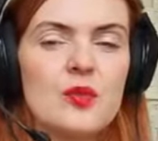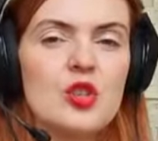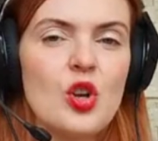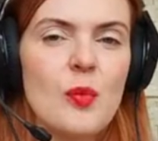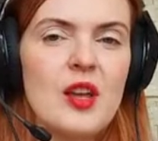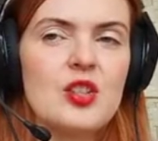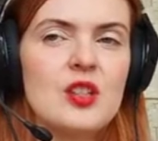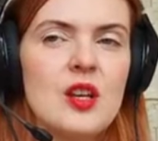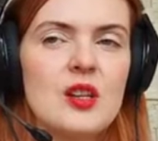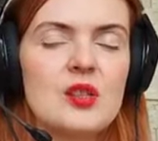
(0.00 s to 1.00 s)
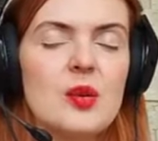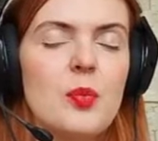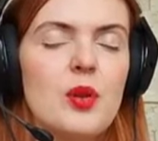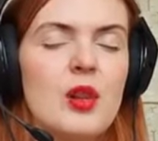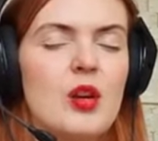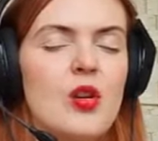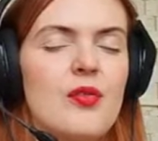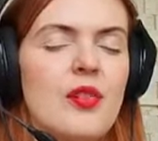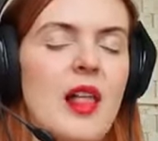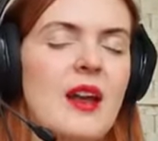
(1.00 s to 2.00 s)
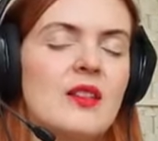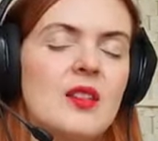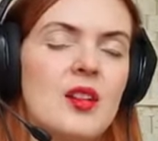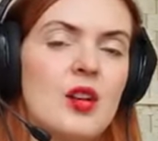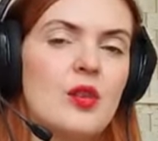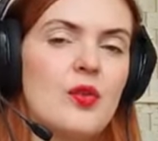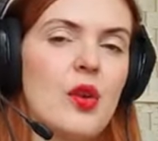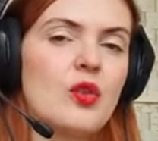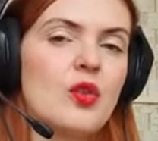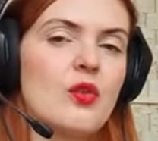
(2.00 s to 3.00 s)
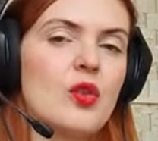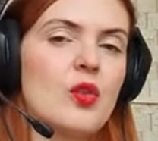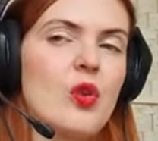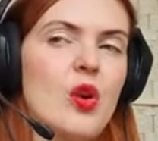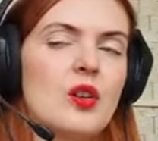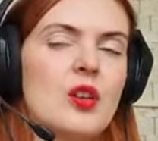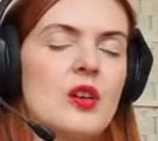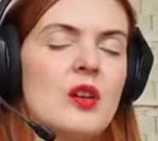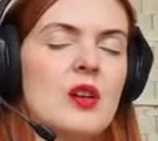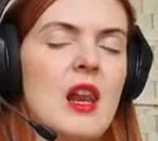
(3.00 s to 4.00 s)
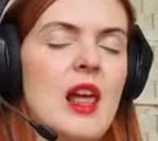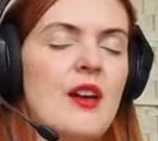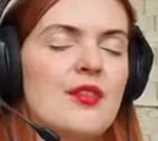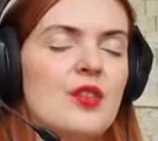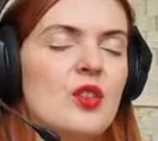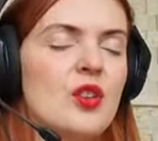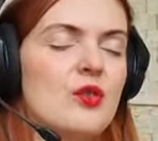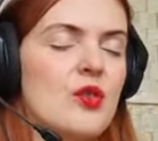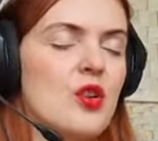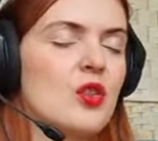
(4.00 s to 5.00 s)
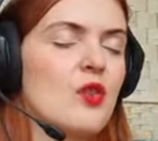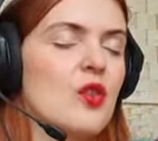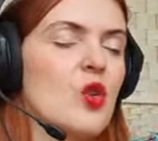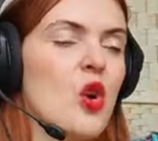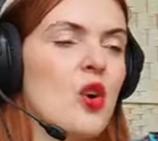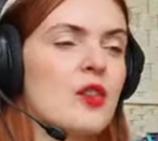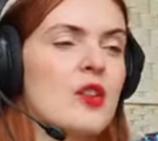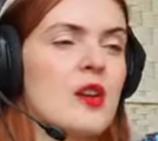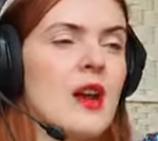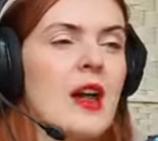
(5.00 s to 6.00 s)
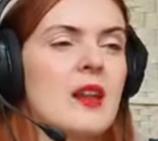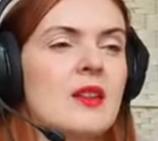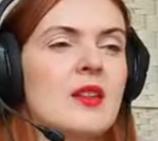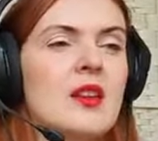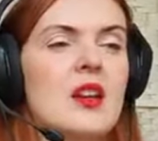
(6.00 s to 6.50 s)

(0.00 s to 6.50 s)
So imagine there is a pillar of light in front of you on the left, in front of you on the right,